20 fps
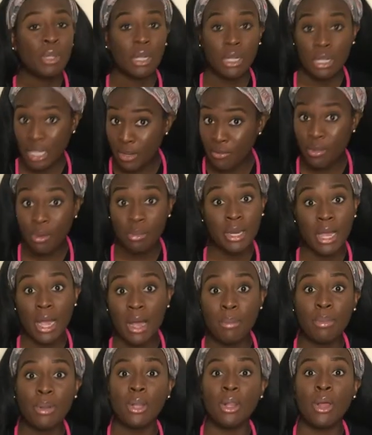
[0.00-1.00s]
leave them
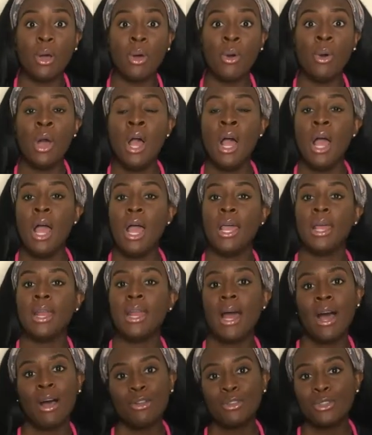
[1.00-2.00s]
down below, and
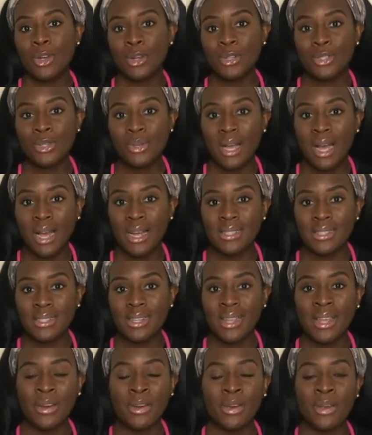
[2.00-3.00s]
I'll talk to you guys
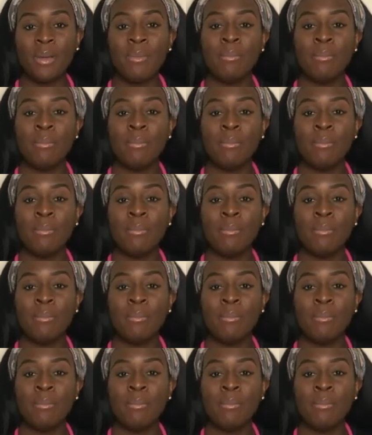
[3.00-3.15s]
later.